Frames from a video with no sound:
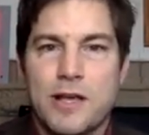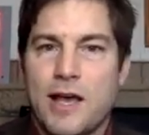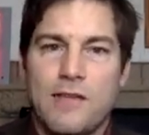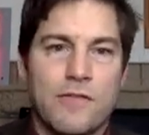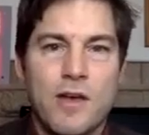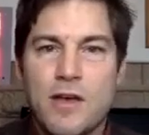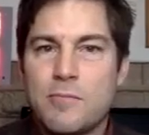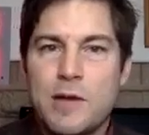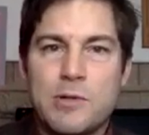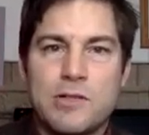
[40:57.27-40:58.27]
I have
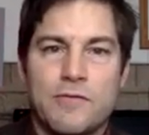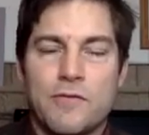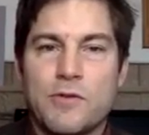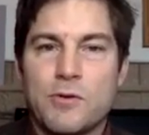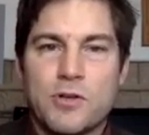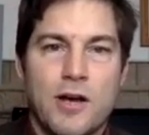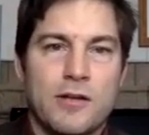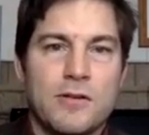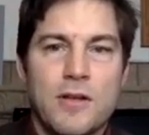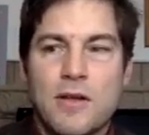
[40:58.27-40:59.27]
maybe different views
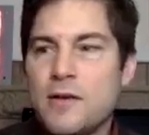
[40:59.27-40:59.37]
on